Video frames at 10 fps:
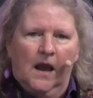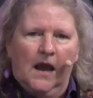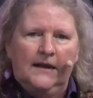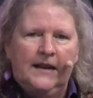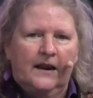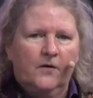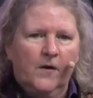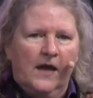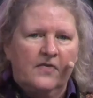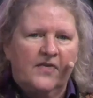Now,
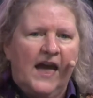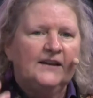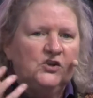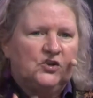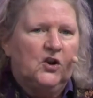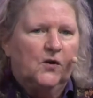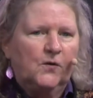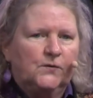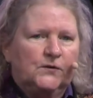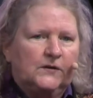that
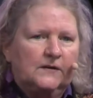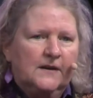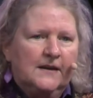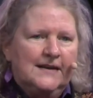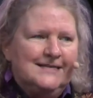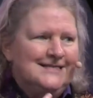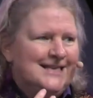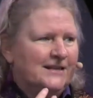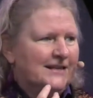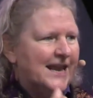shows
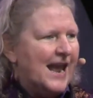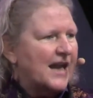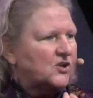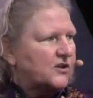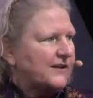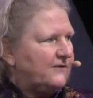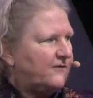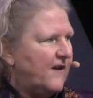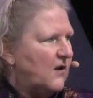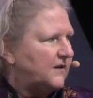that they actually
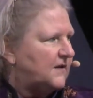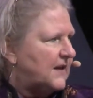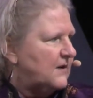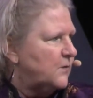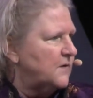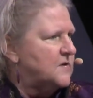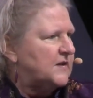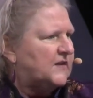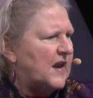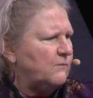felt they were in the
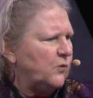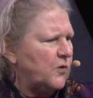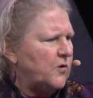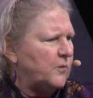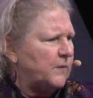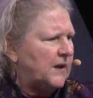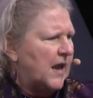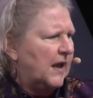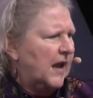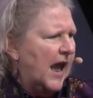same room.
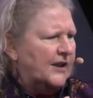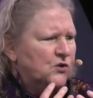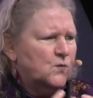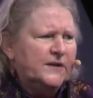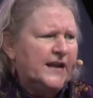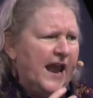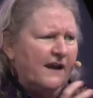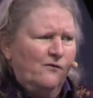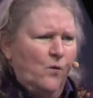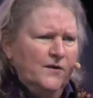And you wouldn't
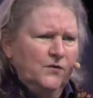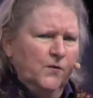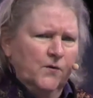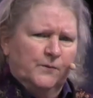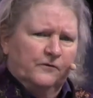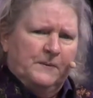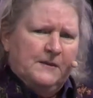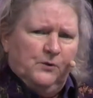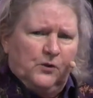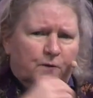have one group of
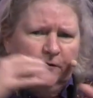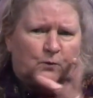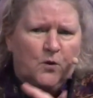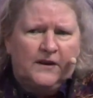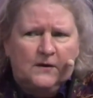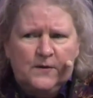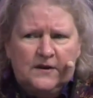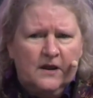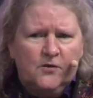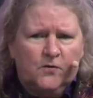people who was working with
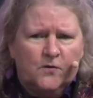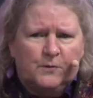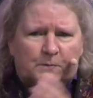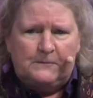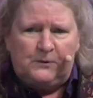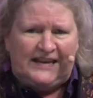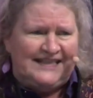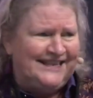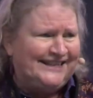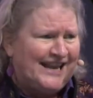another group of people
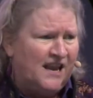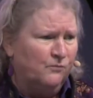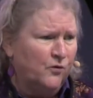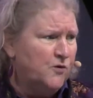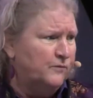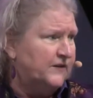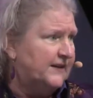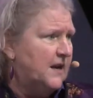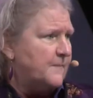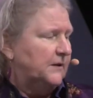in the same room just
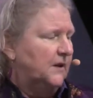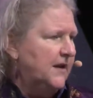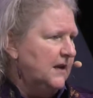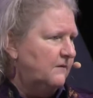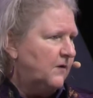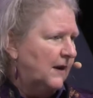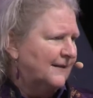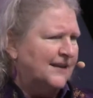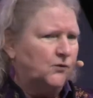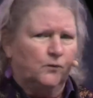get up and leave.
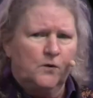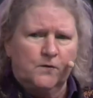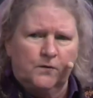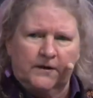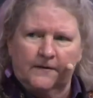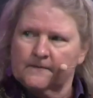That's rude.